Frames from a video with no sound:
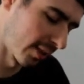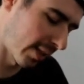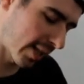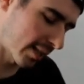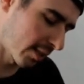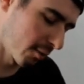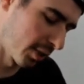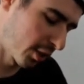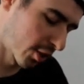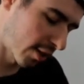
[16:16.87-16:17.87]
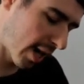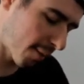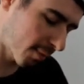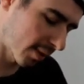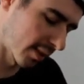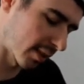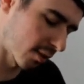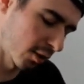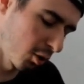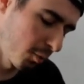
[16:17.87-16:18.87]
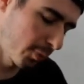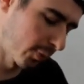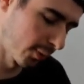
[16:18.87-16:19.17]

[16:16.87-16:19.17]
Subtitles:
They got someone trapped in the loop.